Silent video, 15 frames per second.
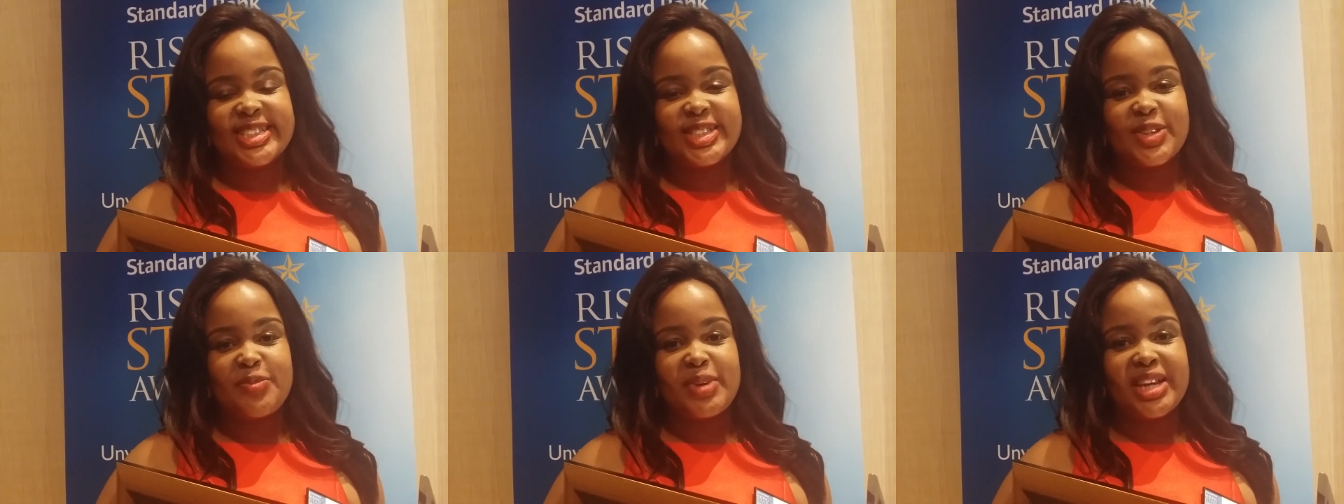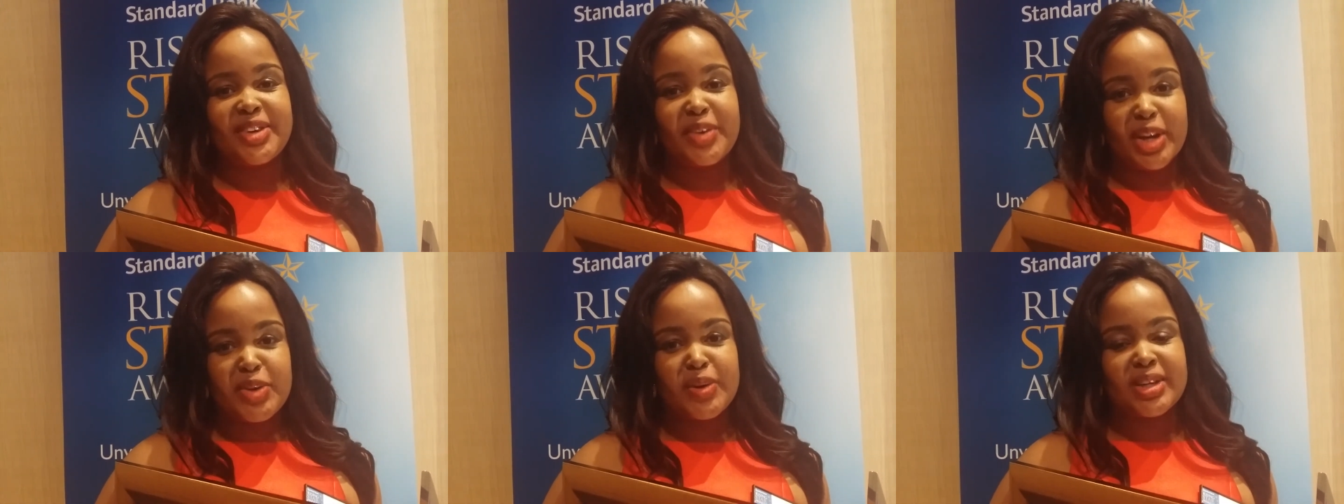to be
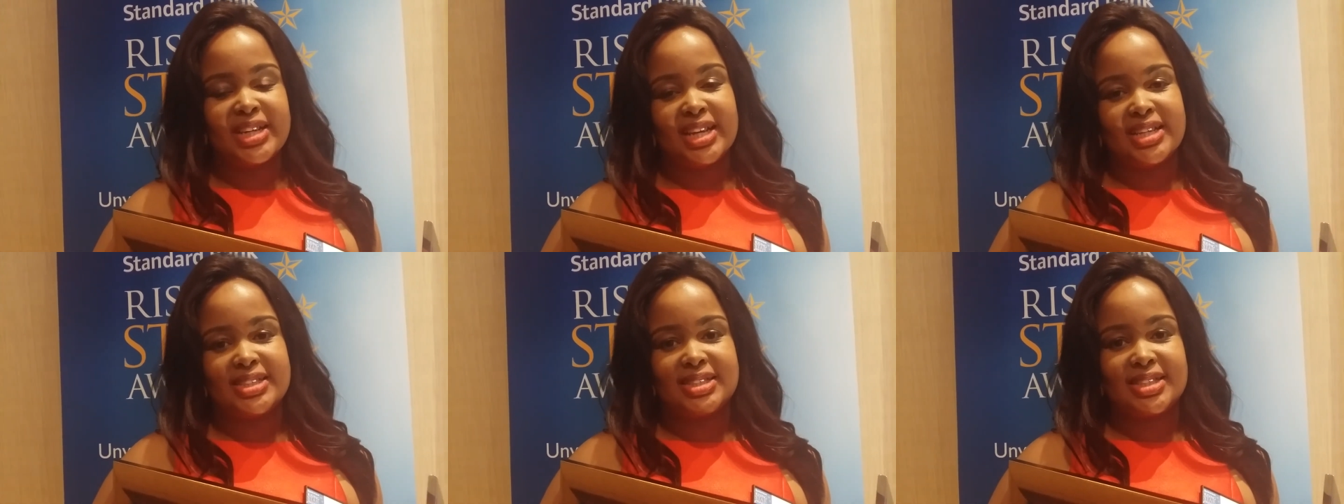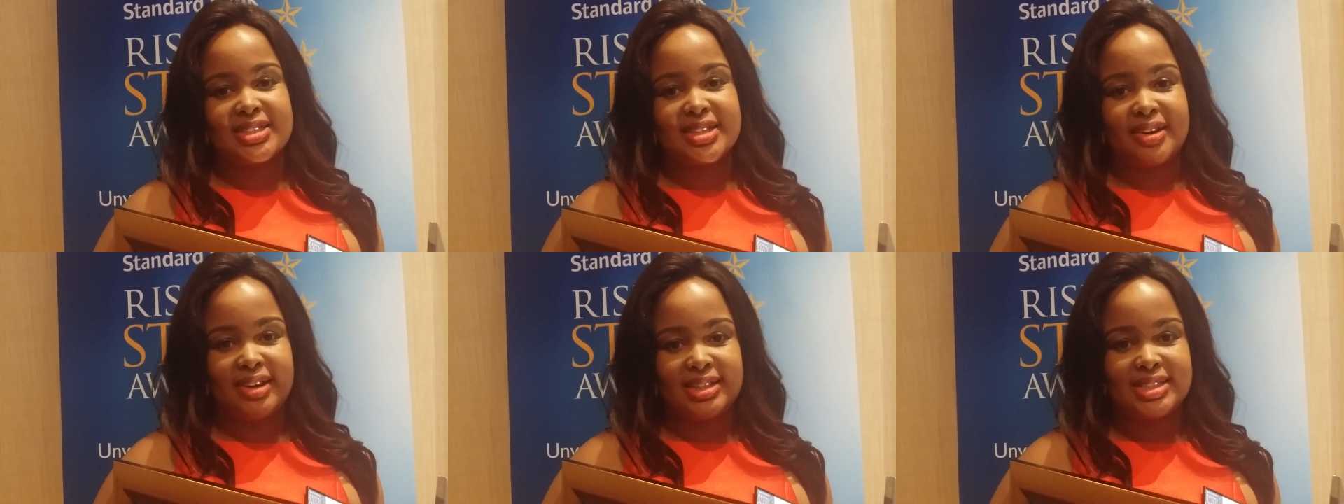recognized as
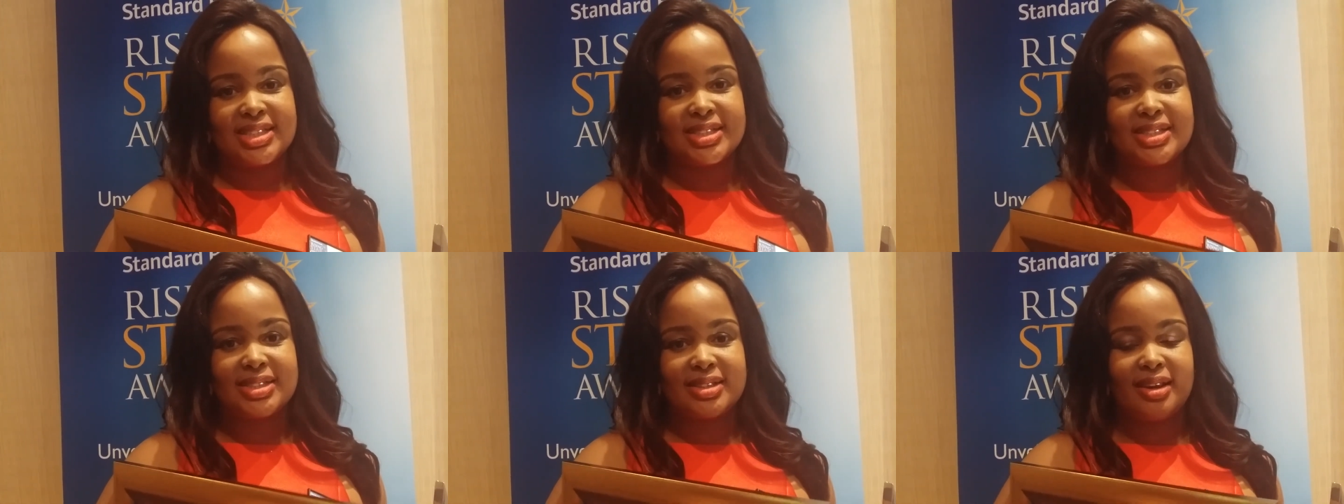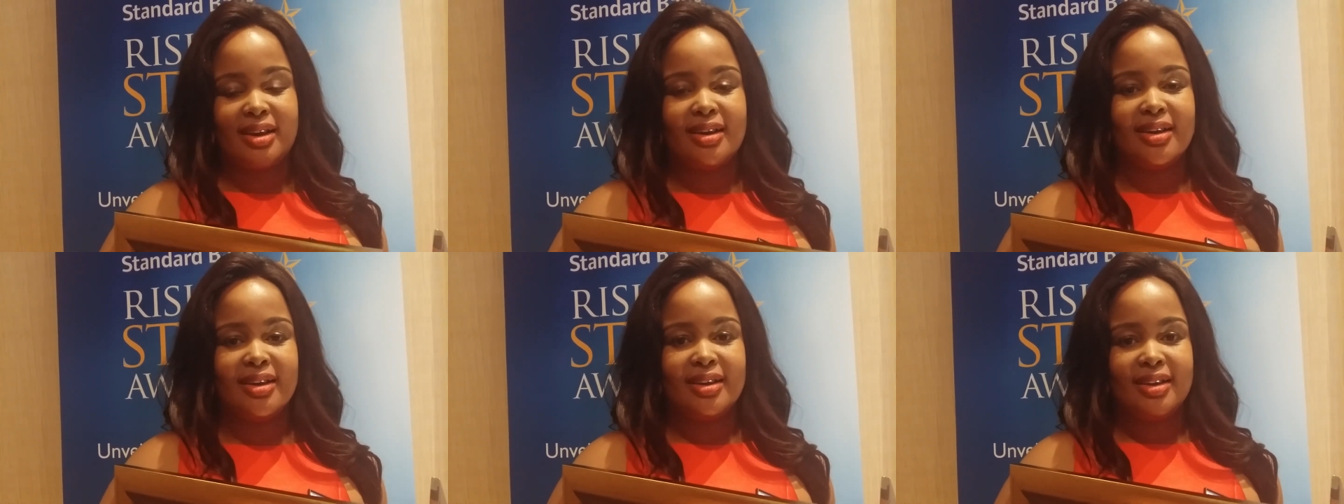a rising
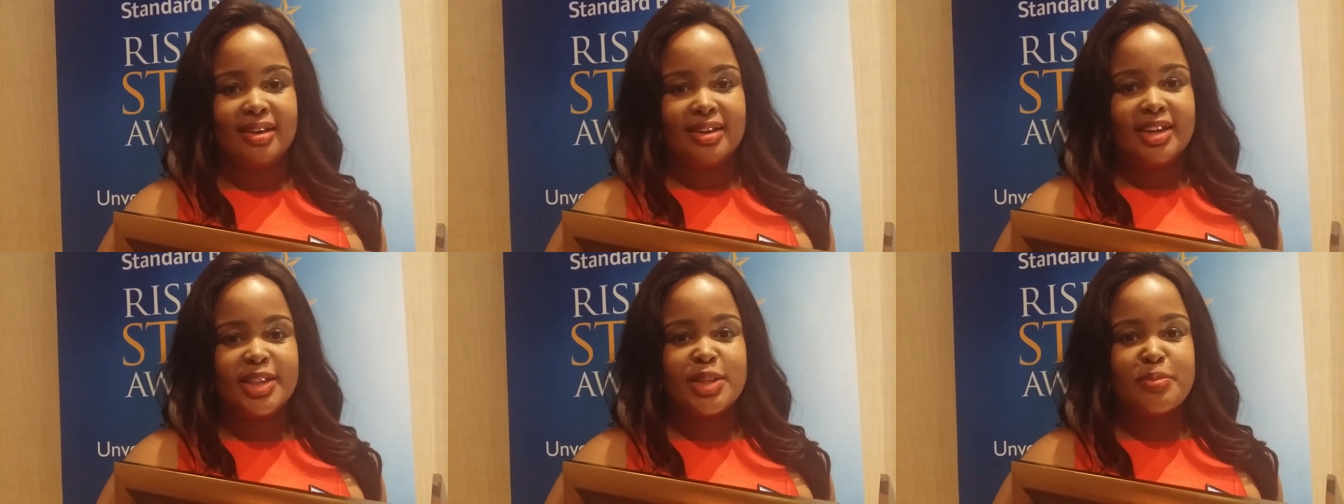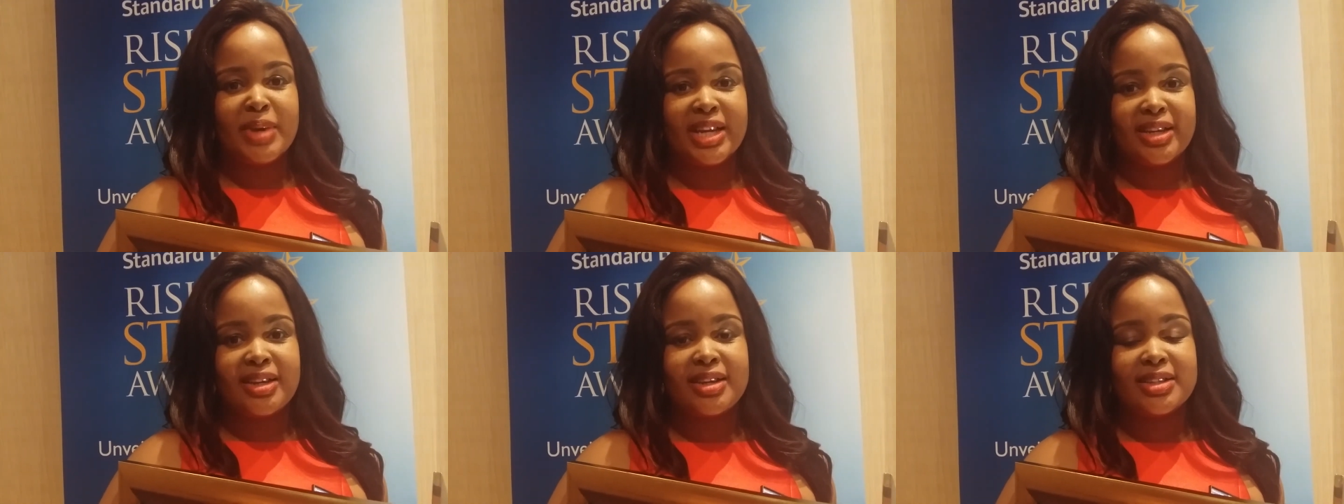star in the
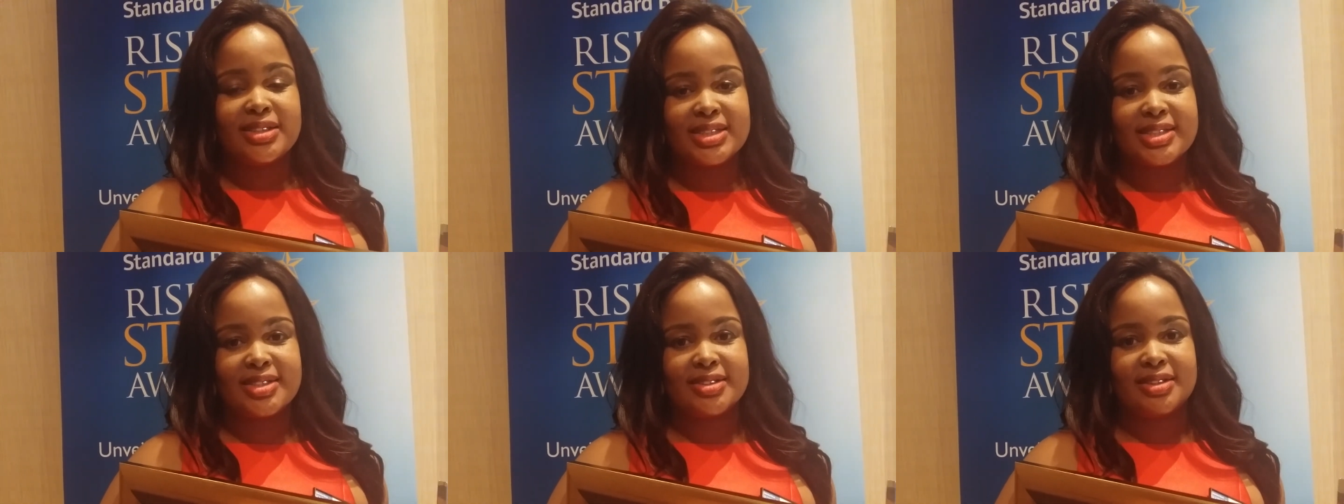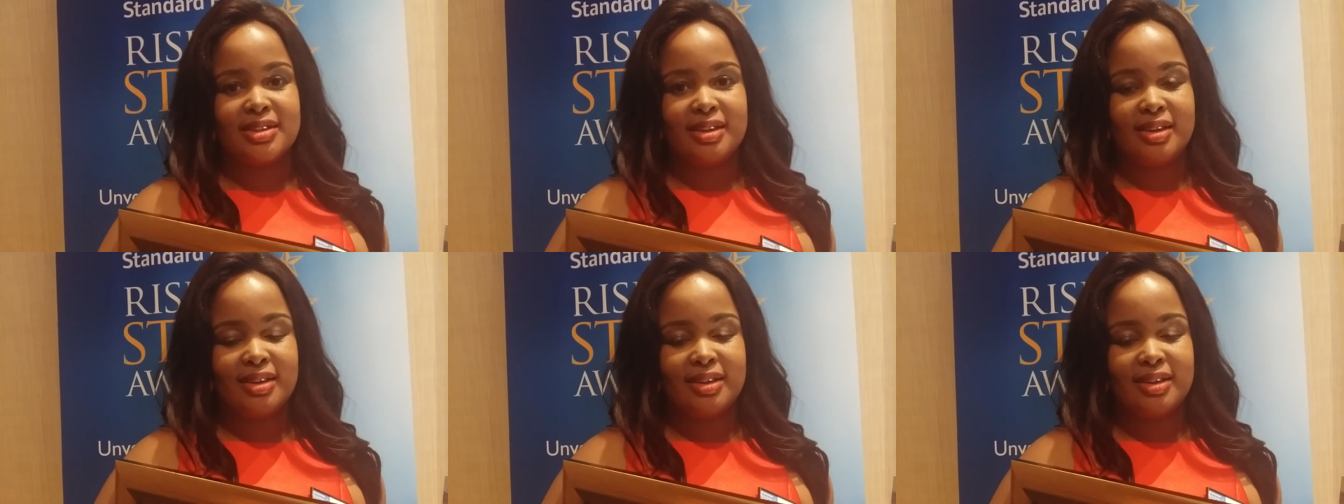mining industry.